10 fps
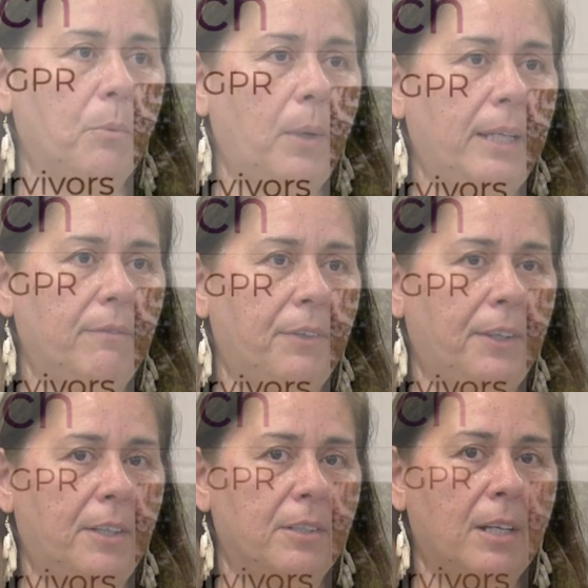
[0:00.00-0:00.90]
to wait for
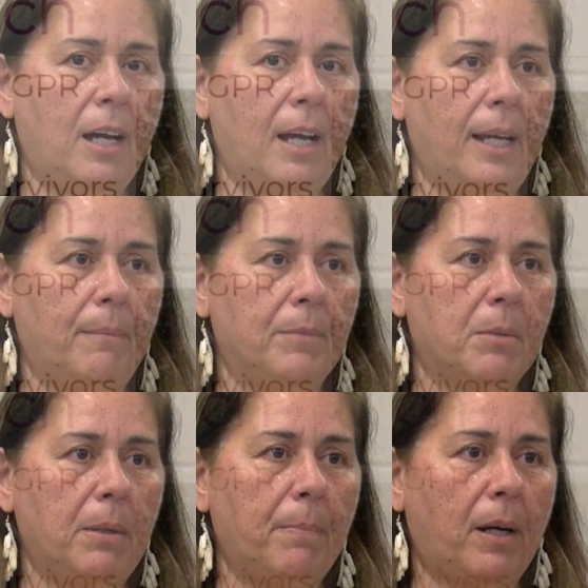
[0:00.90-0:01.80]
their time
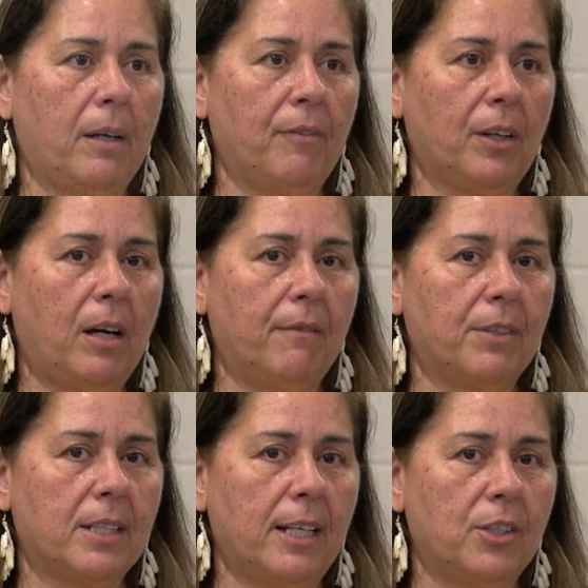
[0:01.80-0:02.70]
to be part of the
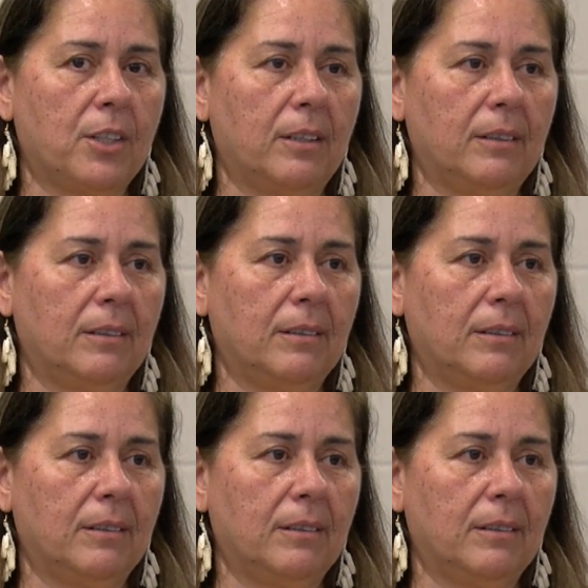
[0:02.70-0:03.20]
conversation.